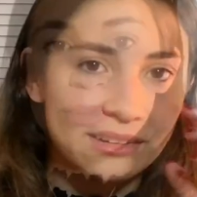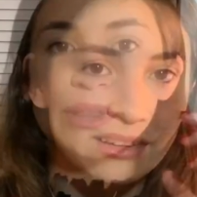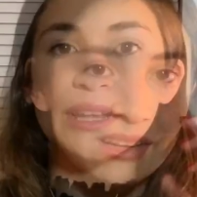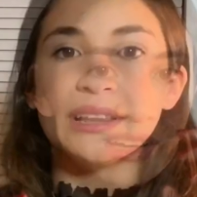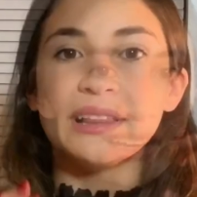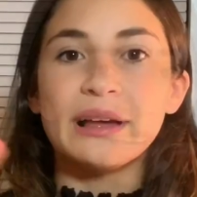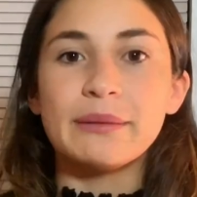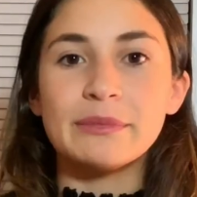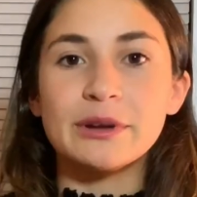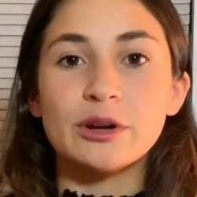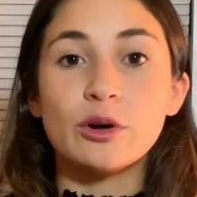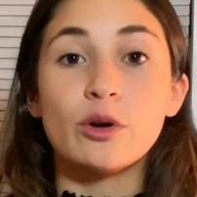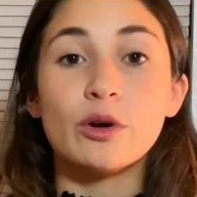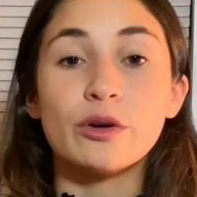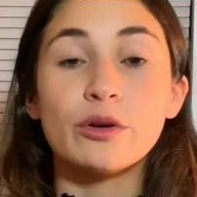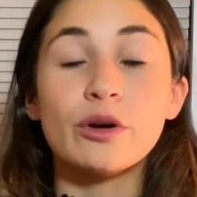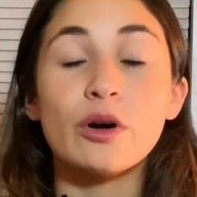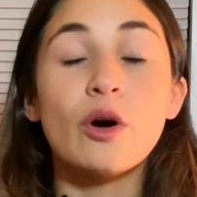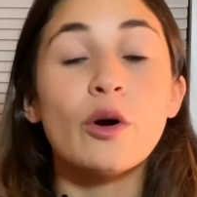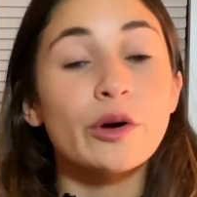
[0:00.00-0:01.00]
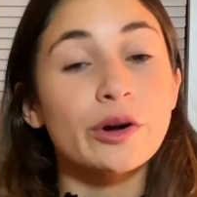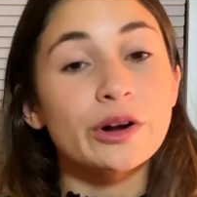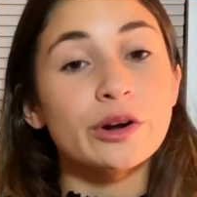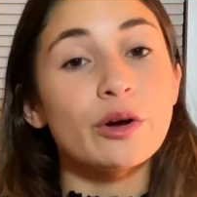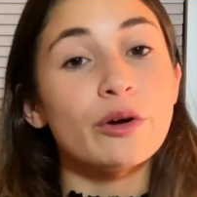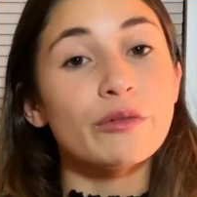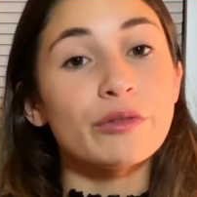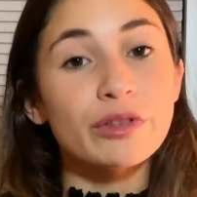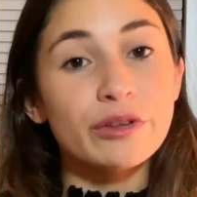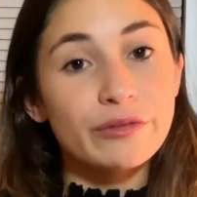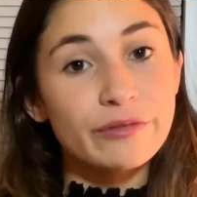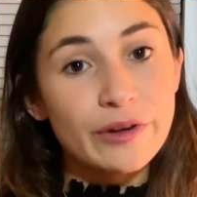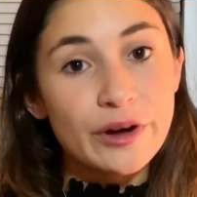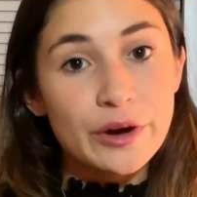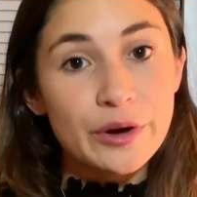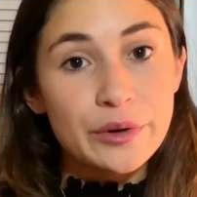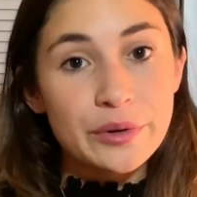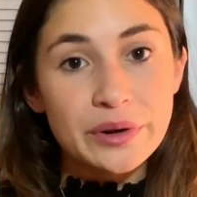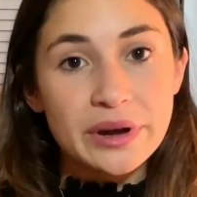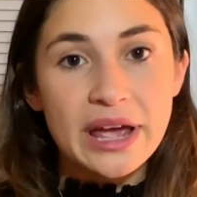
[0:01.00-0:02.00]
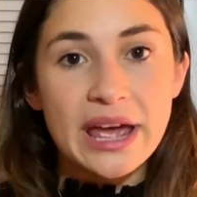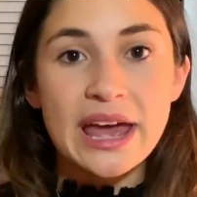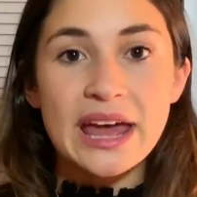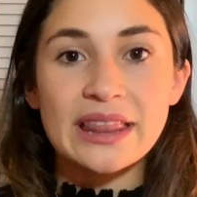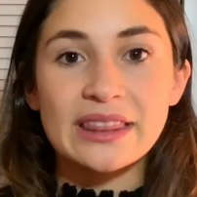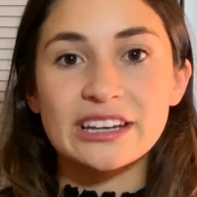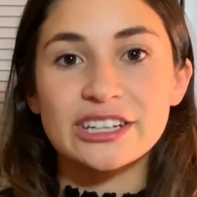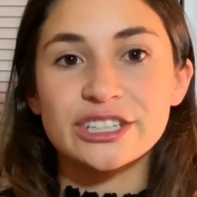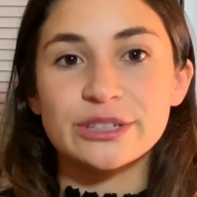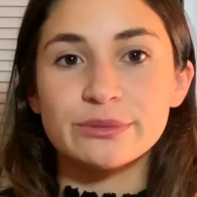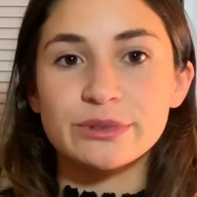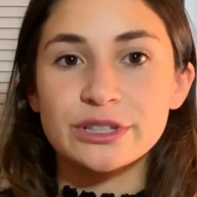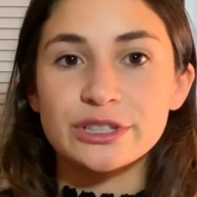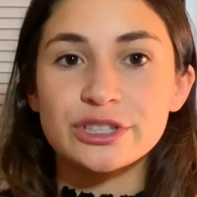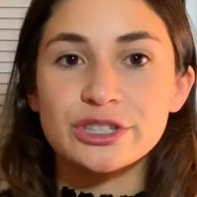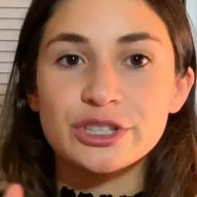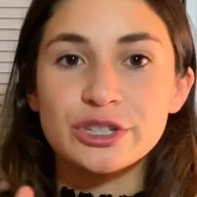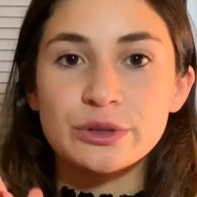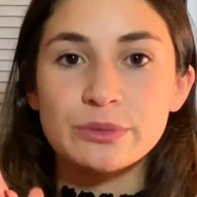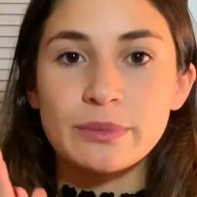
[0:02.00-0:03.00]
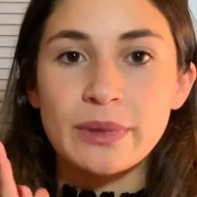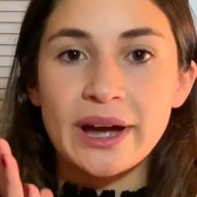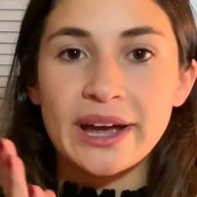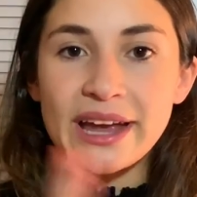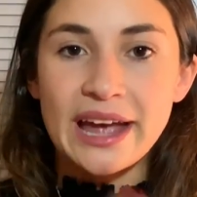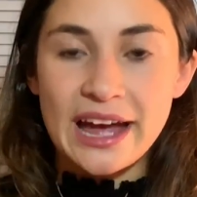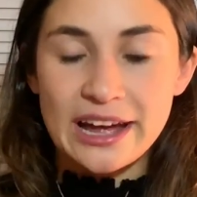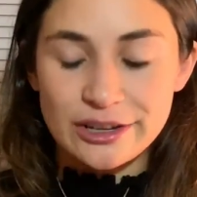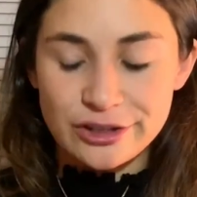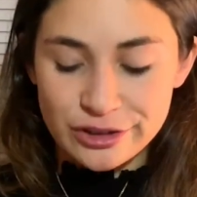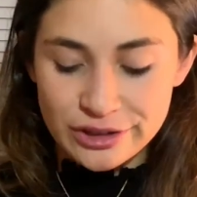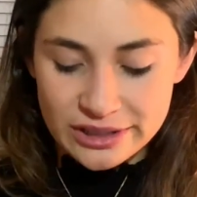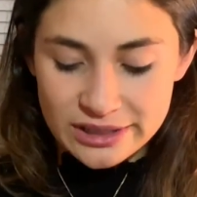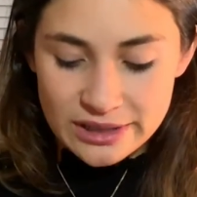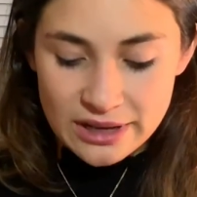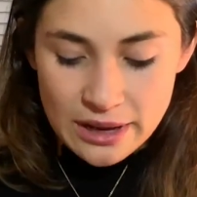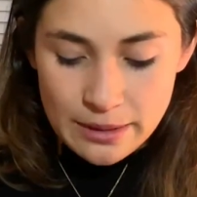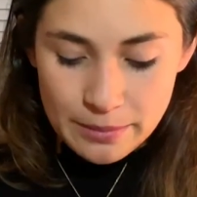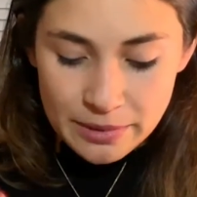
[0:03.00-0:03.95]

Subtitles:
but they allowed me to order it over the phone, and they shipped it to my address.